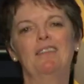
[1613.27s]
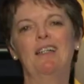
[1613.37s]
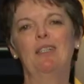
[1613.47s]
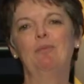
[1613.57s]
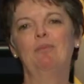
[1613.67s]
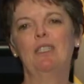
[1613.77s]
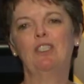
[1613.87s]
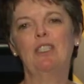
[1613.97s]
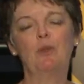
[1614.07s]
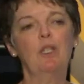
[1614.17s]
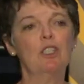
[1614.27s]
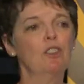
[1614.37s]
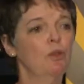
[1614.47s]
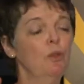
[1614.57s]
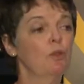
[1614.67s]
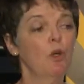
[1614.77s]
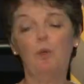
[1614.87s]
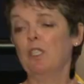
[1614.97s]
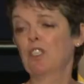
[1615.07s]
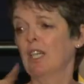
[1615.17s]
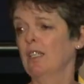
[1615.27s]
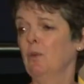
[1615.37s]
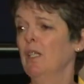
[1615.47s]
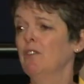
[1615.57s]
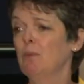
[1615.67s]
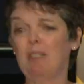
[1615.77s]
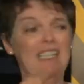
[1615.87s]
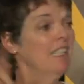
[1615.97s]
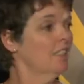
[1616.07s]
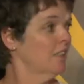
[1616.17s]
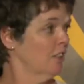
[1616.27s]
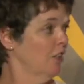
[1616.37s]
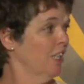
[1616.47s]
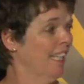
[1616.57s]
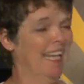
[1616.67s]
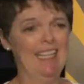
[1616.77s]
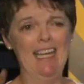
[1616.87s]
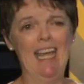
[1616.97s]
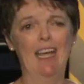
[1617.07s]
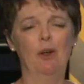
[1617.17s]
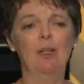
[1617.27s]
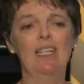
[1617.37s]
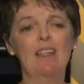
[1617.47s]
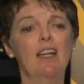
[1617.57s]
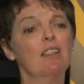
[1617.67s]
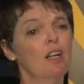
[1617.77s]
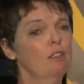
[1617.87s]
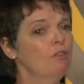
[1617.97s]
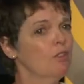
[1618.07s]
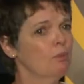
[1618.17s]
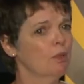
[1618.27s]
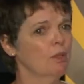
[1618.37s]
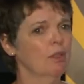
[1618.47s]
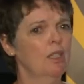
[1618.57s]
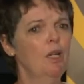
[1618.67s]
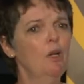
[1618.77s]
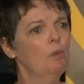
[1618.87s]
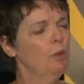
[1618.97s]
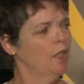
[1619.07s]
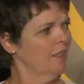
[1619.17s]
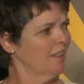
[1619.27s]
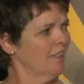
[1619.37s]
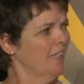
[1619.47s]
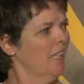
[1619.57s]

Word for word: um, a generation who's always checking what everybody else is looking at now and not comfortable with